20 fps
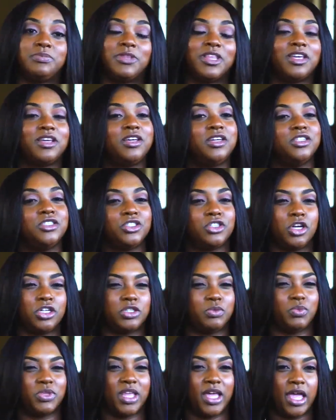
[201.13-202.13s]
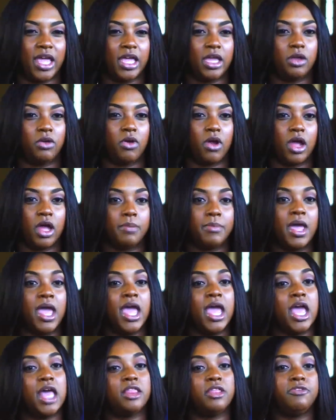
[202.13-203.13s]
but they couldn't charge him with a hate crime,
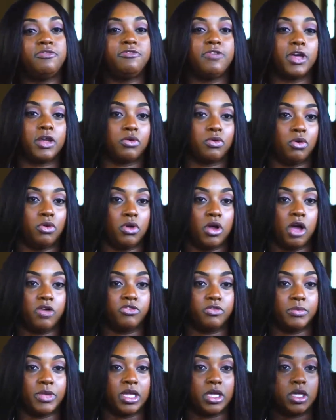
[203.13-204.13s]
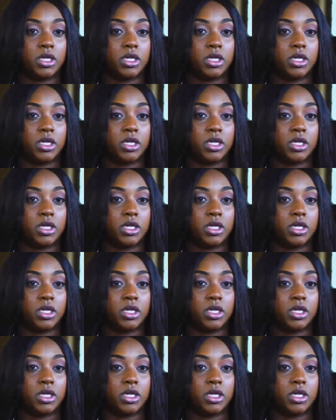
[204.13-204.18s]
and the federal government